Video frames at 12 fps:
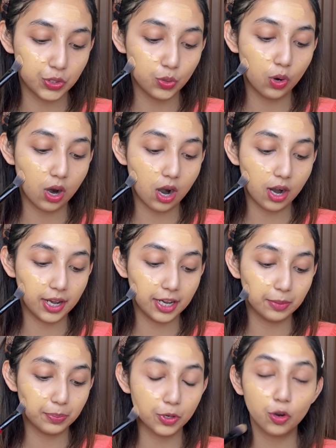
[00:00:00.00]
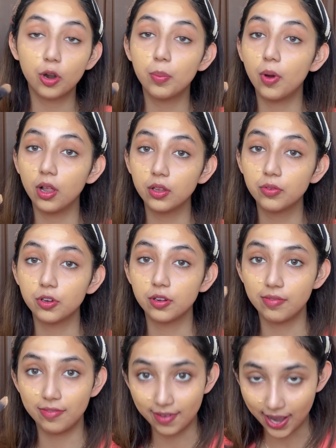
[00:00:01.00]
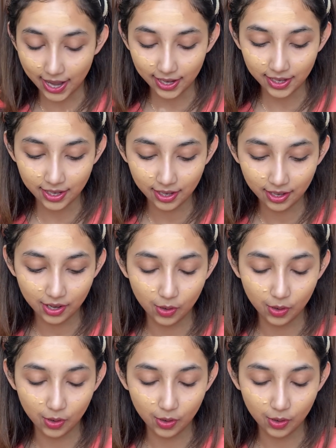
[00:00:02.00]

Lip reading: you are a pure Bollywood fan,